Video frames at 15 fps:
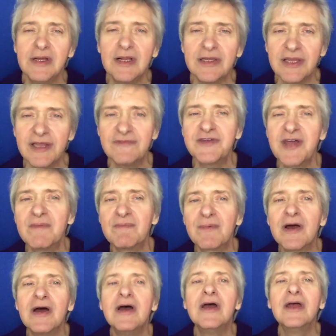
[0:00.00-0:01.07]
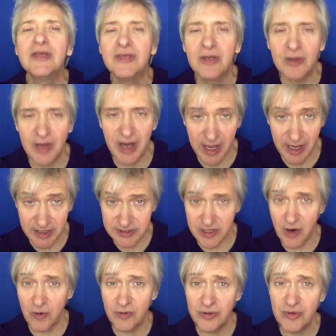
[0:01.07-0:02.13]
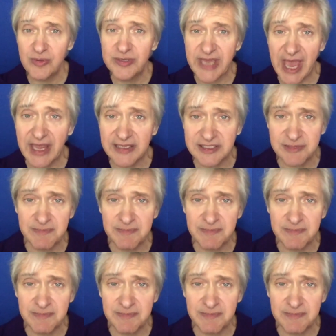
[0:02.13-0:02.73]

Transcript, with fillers: Lift up your heads, O you gates,